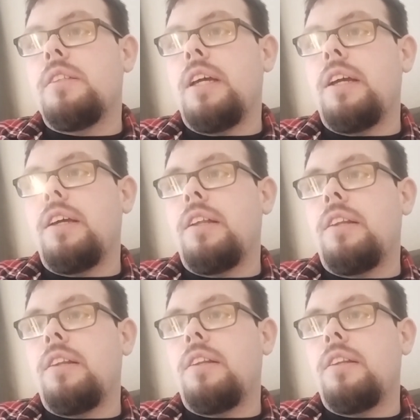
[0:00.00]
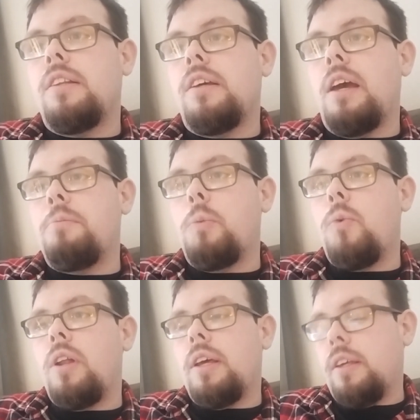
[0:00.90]
Then I have my
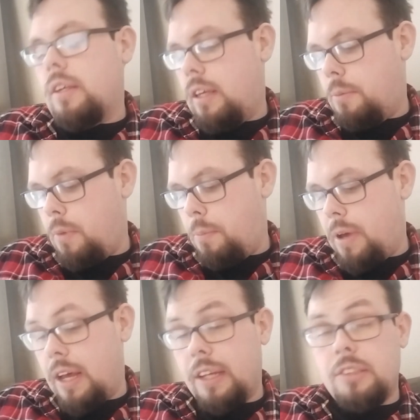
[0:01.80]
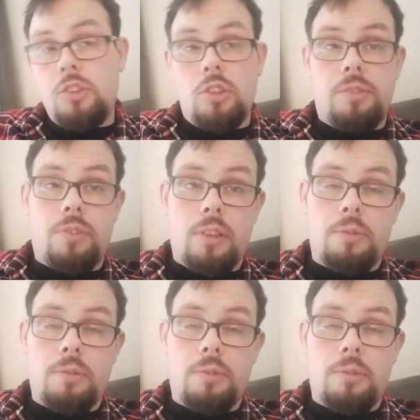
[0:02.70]
wallet and my pass just for,